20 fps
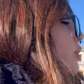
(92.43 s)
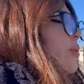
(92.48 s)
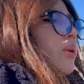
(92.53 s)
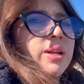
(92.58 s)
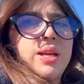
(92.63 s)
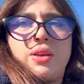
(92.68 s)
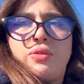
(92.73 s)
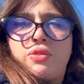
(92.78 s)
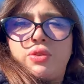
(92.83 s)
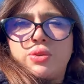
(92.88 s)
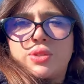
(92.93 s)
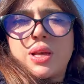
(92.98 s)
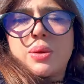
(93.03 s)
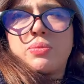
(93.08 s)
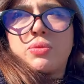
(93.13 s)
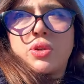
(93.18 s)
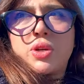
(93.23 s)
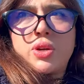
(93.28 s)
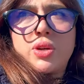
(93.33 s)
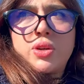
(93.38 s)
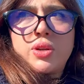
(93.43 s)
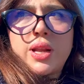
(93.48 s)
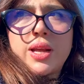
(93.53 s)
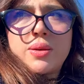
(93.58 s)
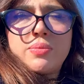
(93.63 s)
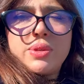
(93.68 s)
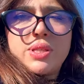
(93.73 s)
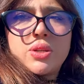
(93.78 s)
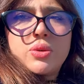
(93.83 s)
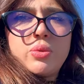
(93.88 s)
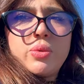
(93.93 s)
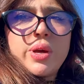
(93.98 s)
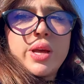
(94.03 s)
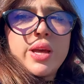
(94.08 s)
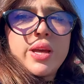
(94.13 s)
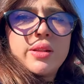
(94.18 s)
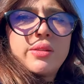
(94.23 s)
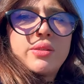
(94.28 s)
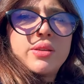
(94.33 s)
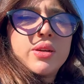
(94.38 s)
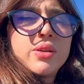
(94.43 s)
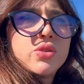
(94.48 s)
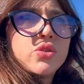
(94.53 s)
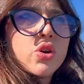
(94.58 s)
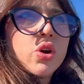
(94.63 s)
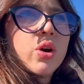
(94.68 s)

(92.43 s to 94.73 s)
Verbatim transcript: They will give you some uh, like biscuit,